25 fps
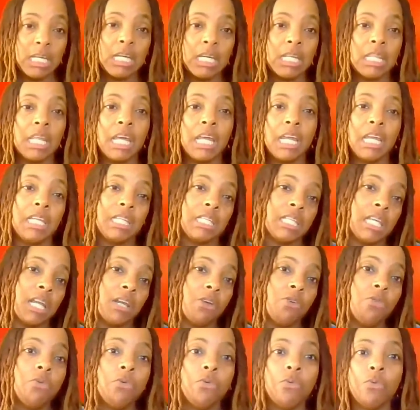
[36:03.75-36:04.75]
And then he
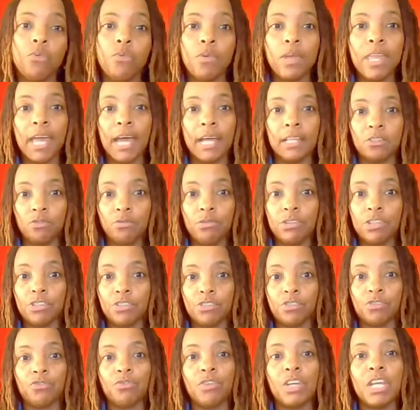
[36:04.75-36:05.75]
said, oh, we got to a
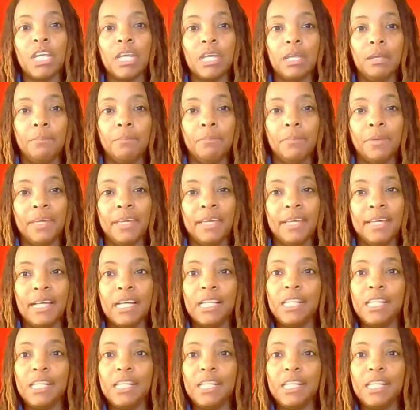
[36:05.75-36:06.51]
stream.